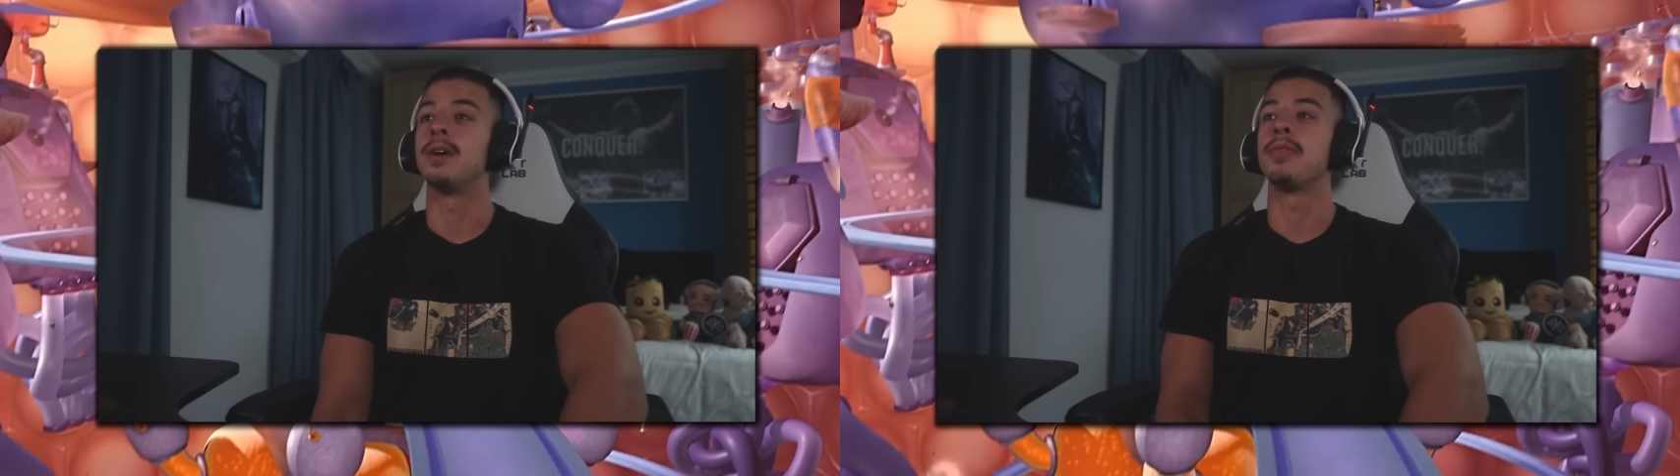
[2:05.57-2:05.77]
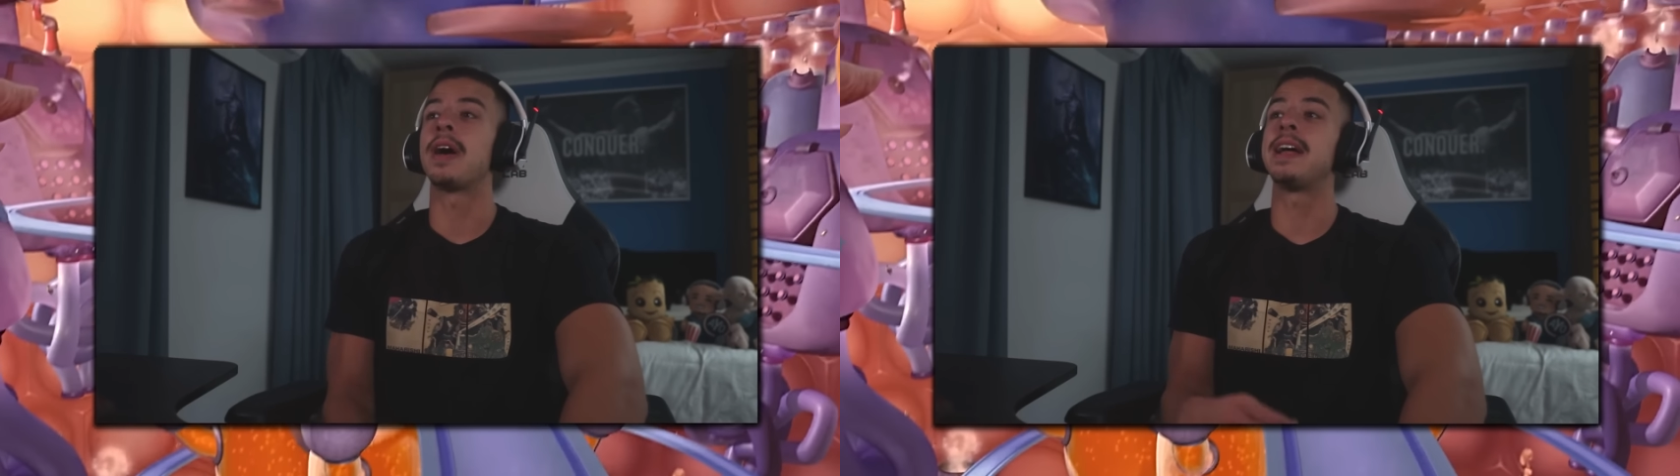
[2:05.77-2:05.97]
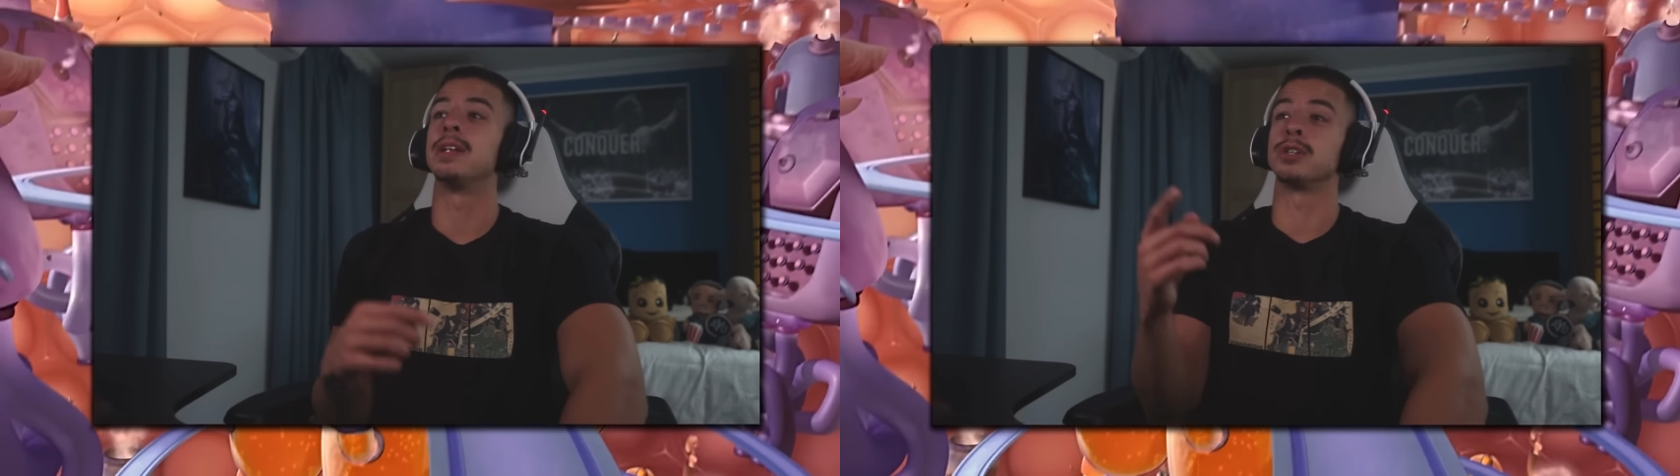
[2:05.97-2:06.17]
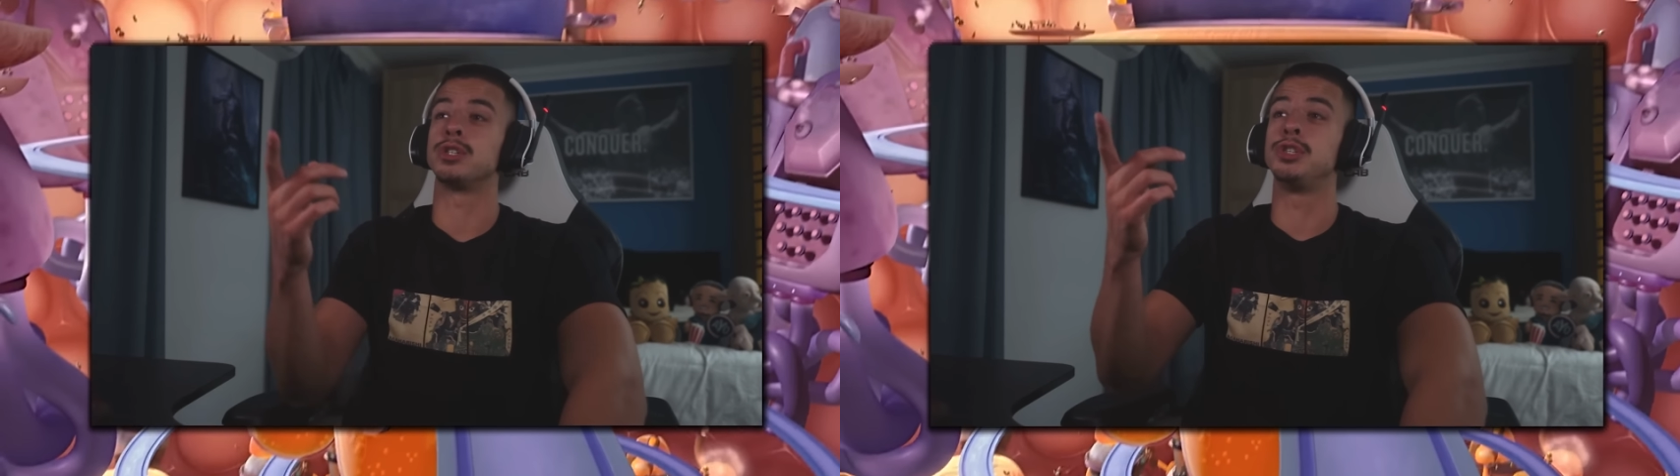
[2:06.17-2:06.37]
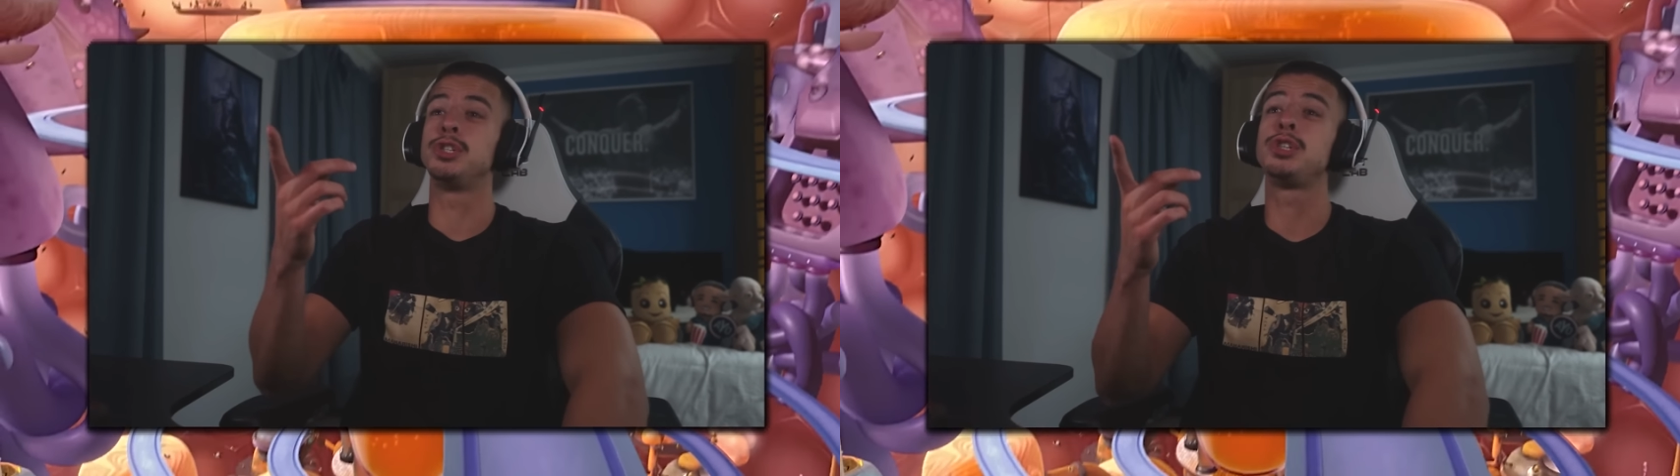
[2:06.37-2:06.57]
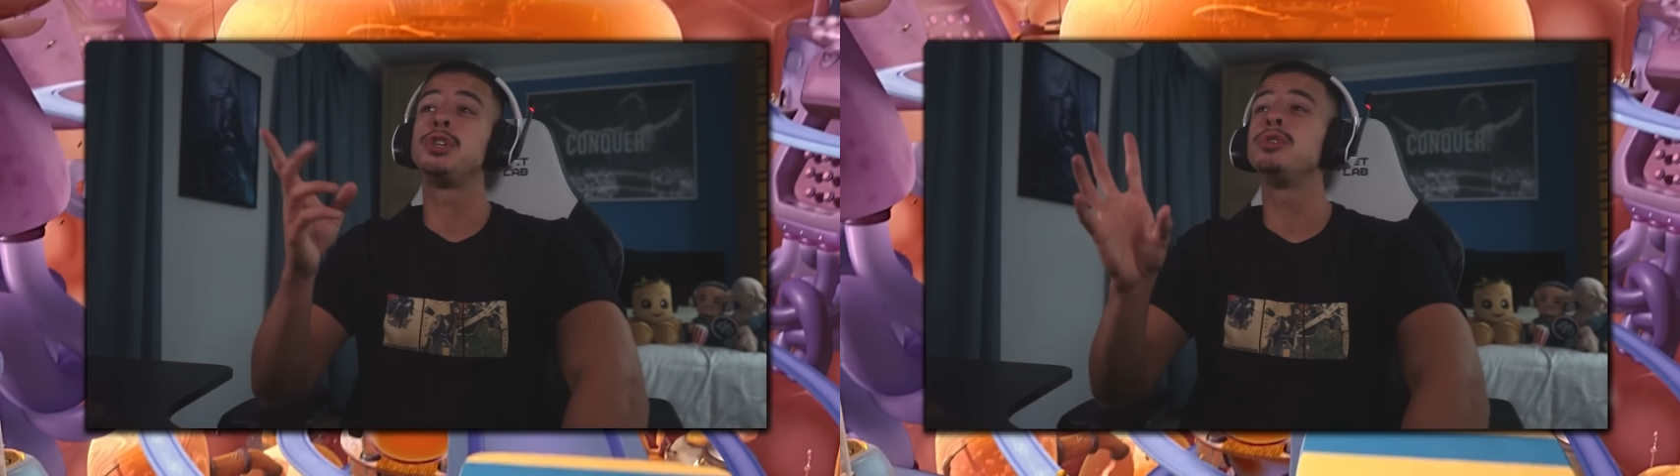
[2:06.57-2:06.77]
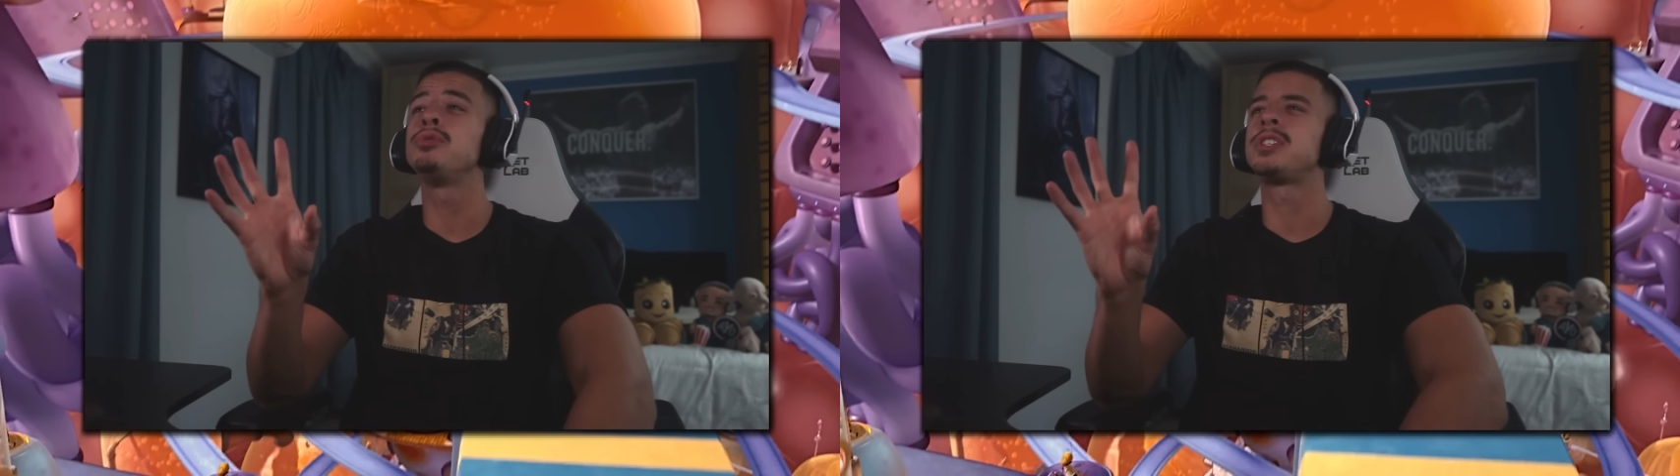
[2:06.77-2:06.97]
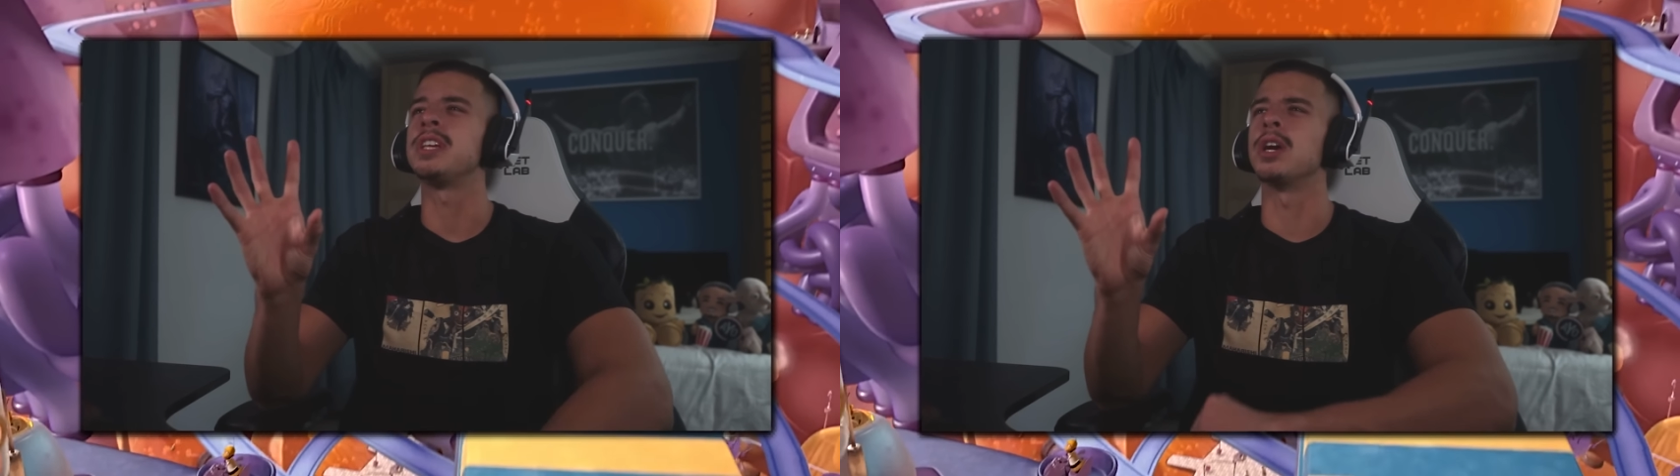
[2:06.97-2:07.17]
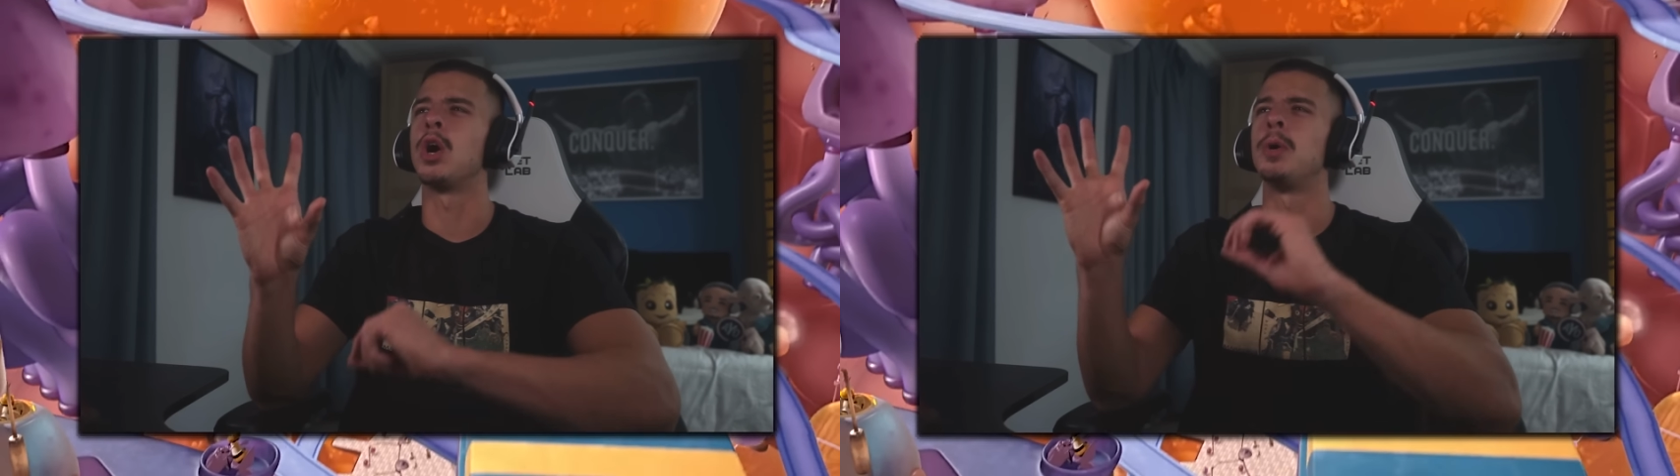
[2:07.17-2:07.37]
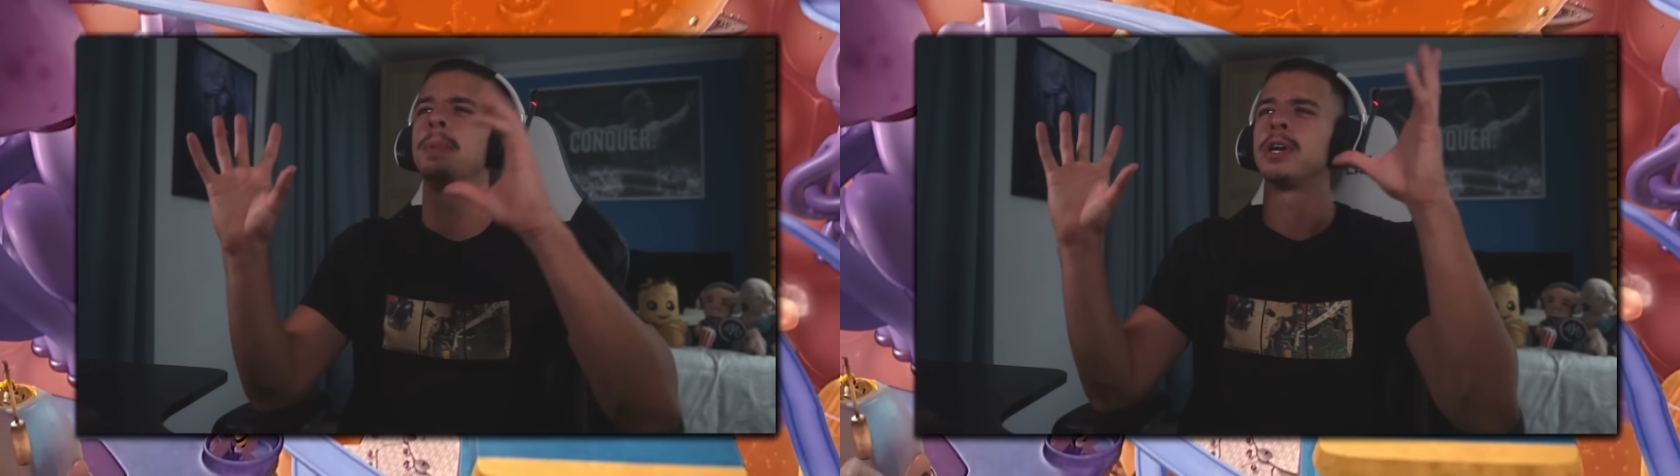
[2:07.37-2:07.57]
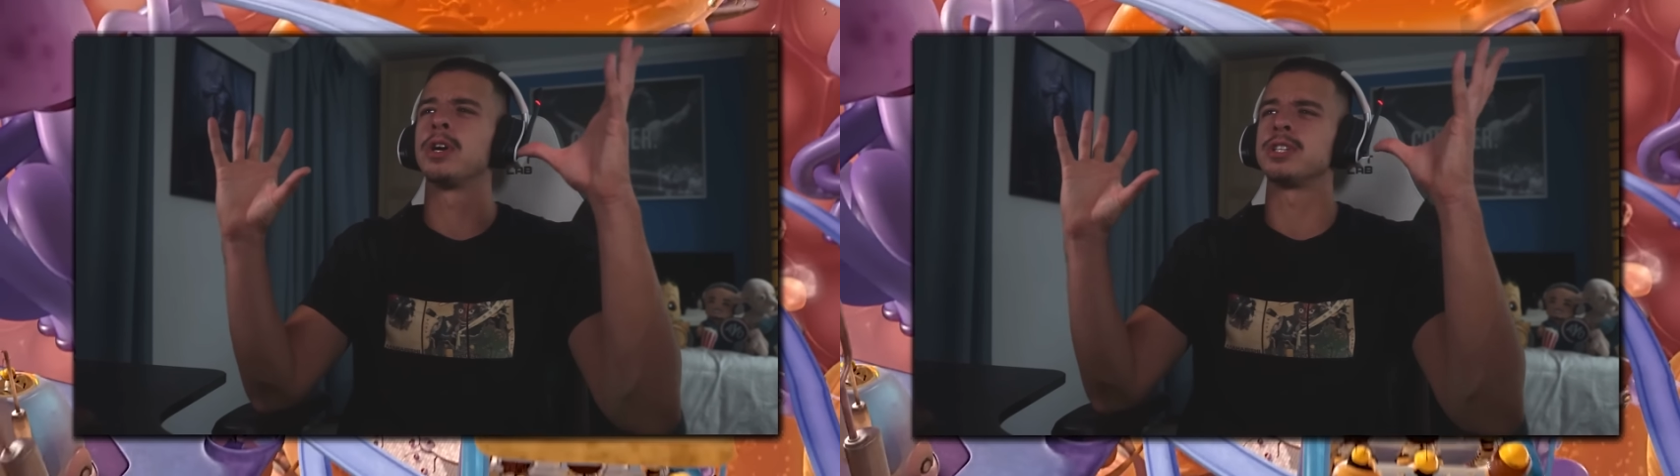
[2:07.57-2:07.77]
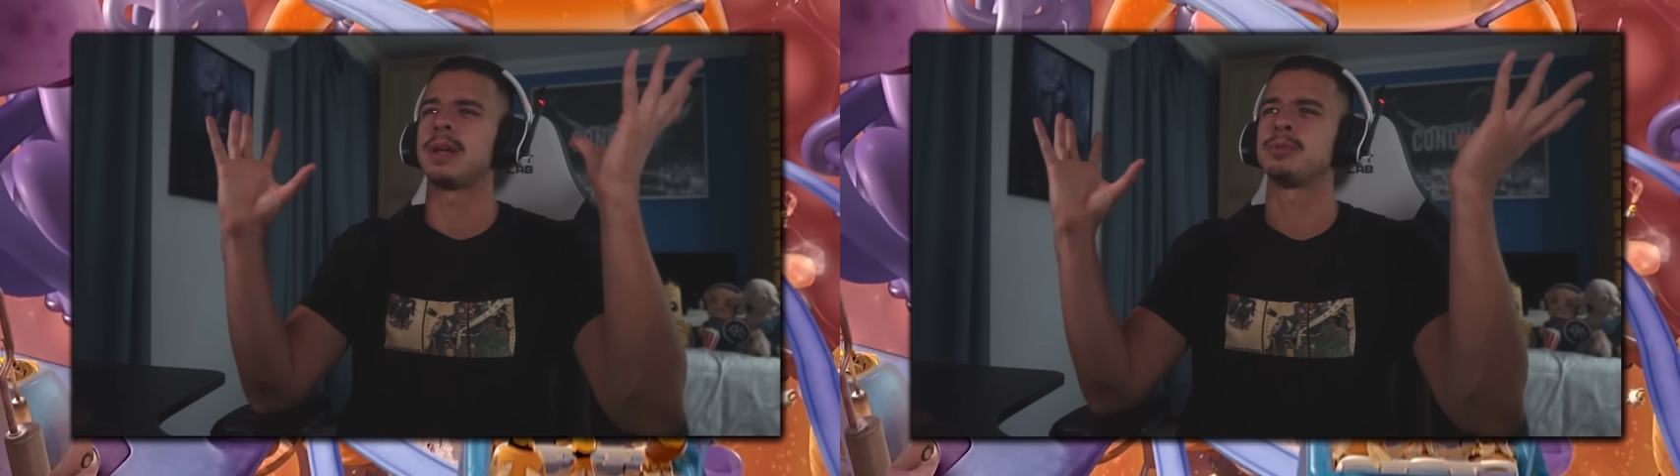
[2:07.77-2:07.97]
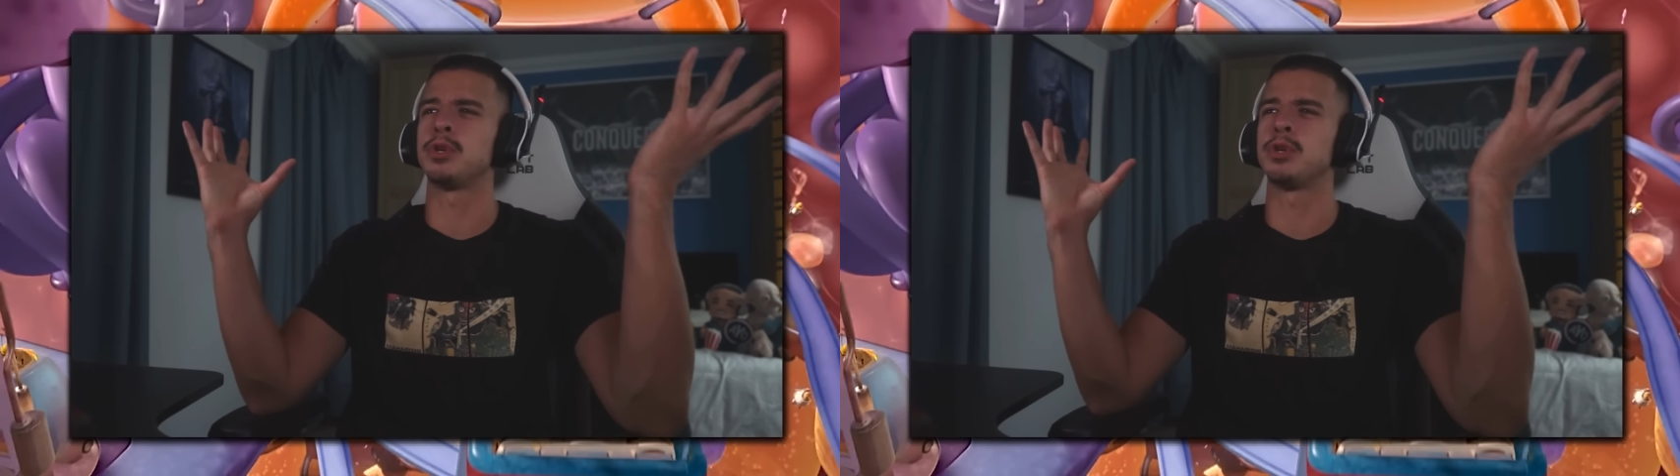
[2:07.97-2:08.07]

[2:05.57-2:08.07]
Now that looks juicy. Oh my god, it's